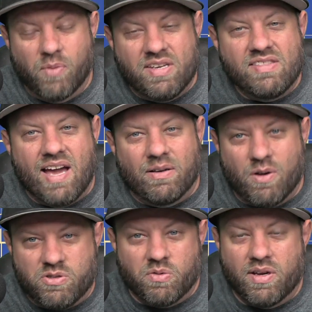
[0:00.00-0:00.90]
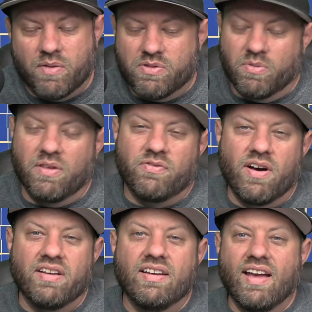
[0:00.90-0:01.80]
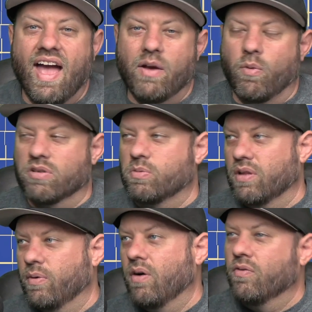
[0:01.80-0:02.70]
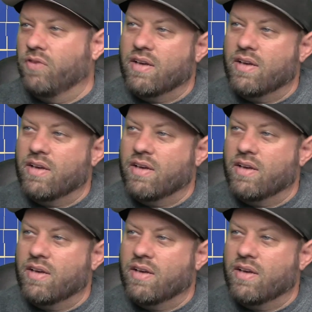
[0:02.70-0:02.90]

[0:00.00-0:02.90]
We did that in Costa Rica. It was really fun and it works really well.